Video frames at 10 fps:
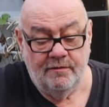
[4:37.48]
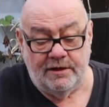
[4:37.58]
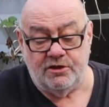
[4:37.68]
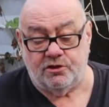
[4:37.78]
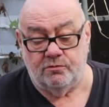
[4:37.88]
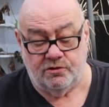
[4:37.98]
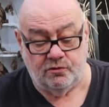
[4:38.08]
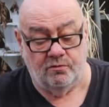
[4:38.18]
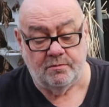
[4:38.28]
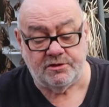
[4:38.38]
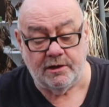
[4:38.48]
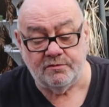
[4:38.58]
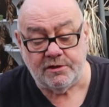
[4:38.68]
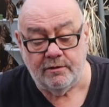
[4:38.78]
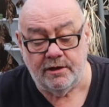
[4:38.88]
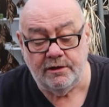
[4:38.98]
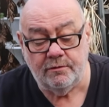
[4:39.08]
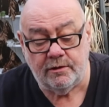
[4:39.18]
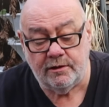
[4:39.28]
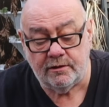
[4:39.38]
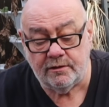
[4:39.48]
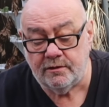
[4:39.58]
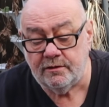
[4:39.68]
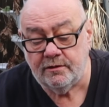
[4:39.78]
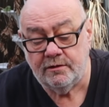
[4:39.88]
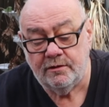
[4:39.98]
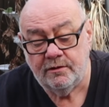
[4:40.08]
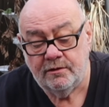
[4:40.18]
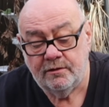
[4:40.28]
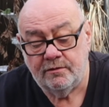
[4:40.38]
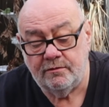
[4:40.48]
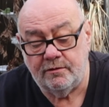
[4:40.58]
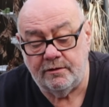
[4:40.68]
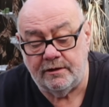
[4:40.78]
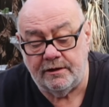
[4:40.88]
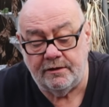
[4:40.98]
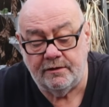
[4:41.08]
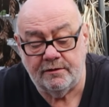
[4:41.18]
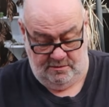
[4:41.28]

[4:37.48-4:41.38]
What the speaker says: They soon sort themselves out anyway. Right then.